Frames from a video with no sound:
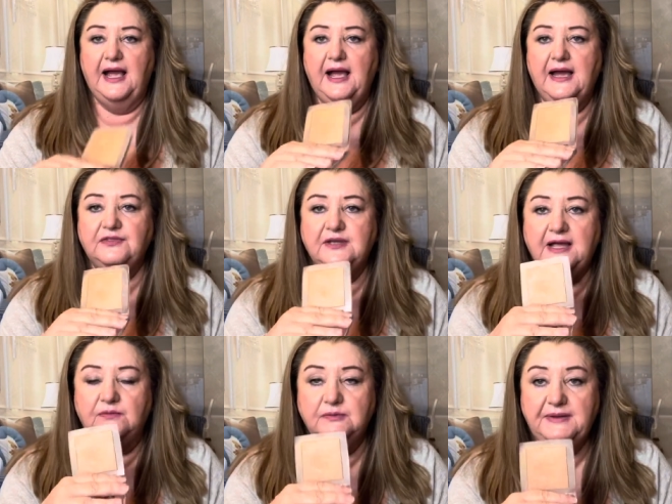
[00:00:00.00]
I think
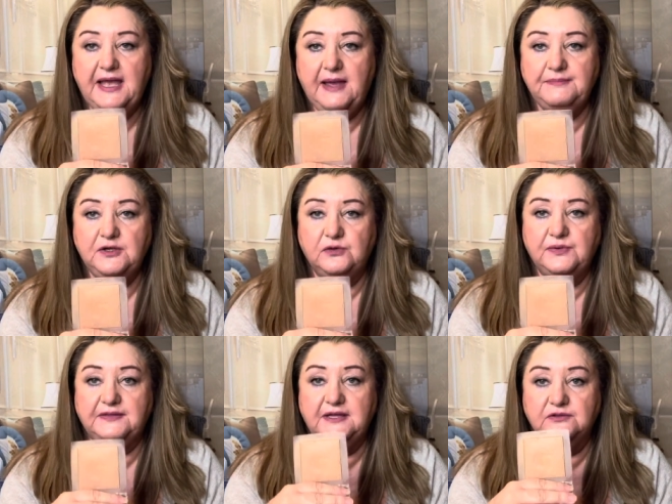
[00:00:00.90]
I would be happier
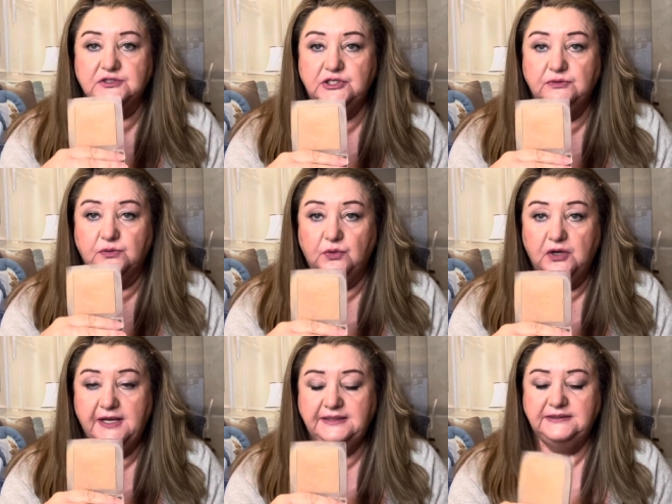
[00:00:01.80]
with either 2 or
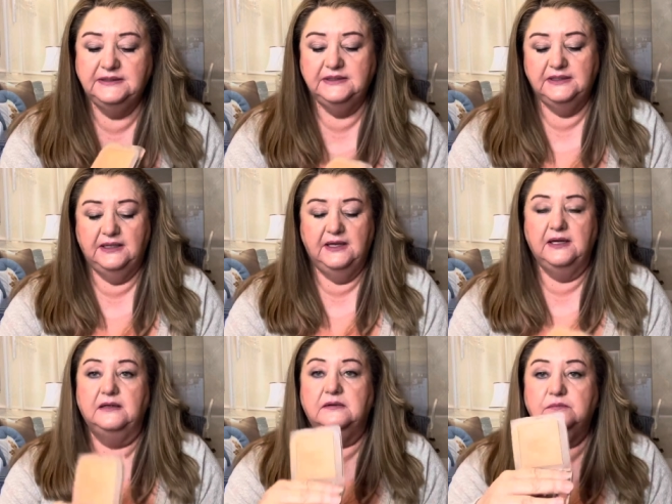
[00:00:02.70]
1,
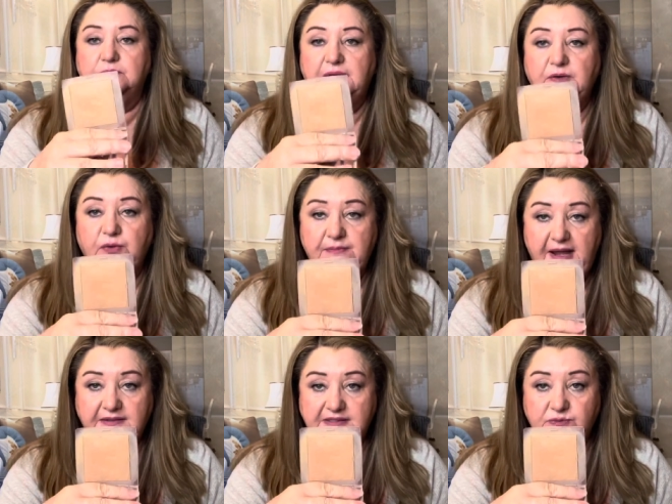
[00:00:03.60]
but we
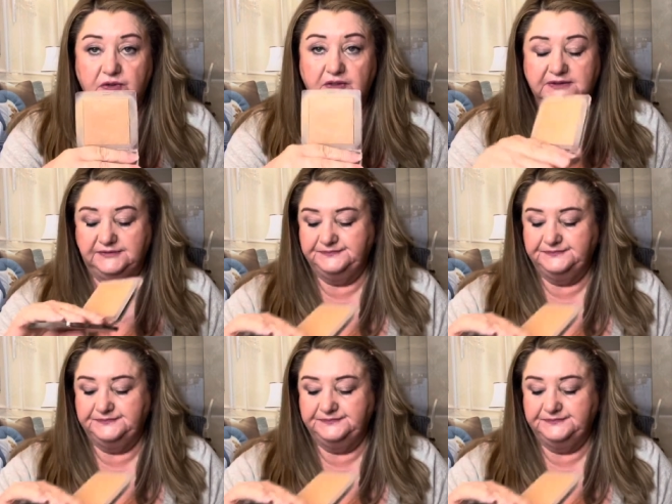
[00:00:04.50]
make this work.